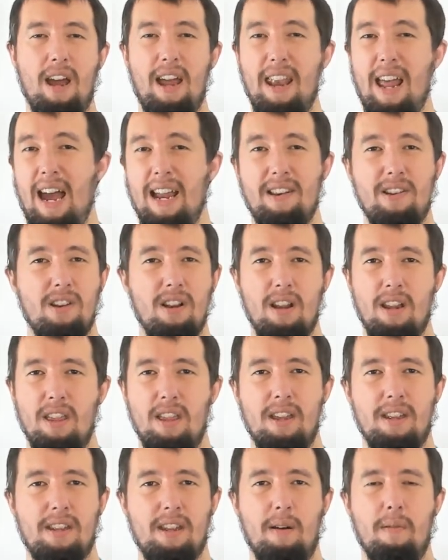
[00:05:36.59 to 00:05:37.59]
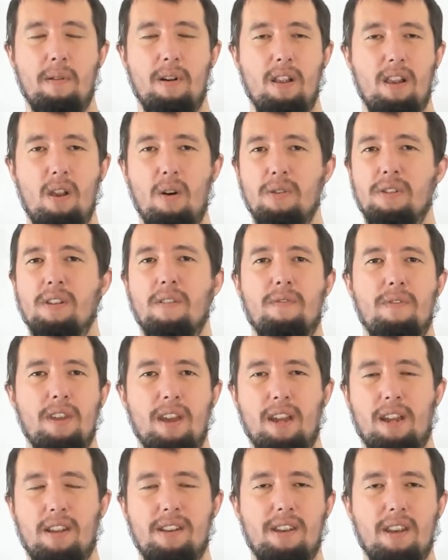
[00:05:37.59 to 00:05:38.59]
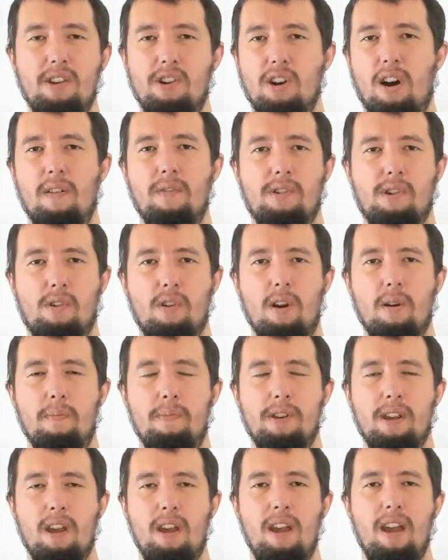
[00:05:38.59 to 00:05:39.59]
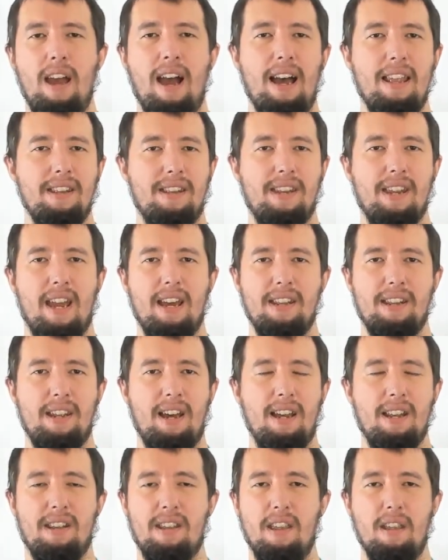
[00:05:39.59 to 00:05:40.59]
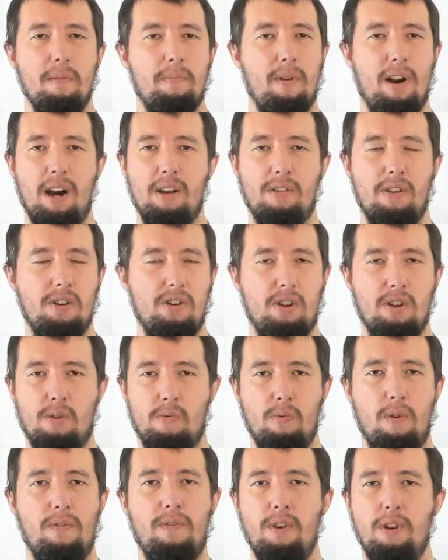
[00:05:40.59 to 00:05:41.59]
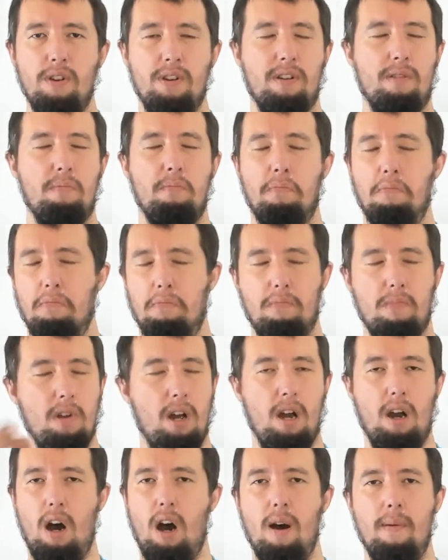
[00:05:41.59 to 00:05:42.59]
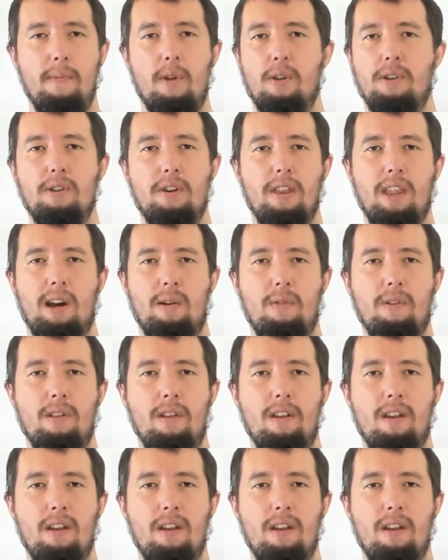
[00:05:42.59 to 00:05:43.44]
And actually, there's a lot of things in JavaScript and CSS that the browsers just refuse. Like, I'm not doing that one.